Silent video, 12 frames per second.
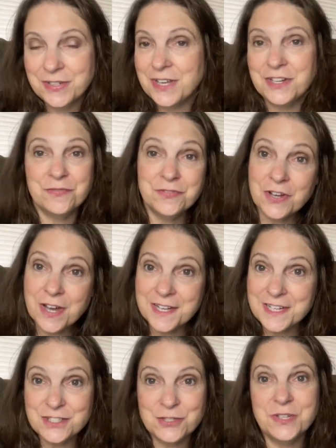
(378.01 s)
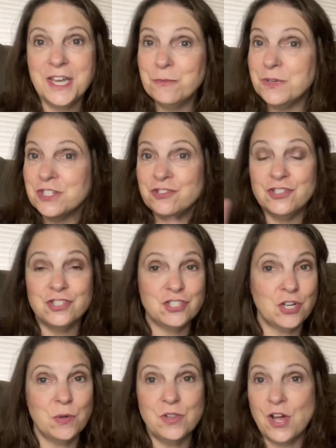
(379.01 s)
And if not, it's okay, we can just
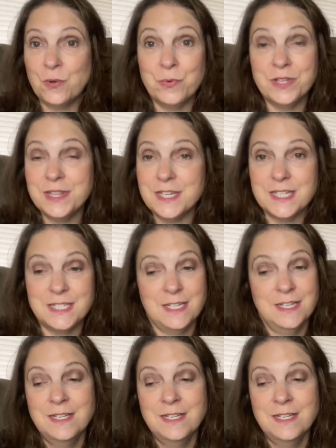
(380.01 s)
go along with this.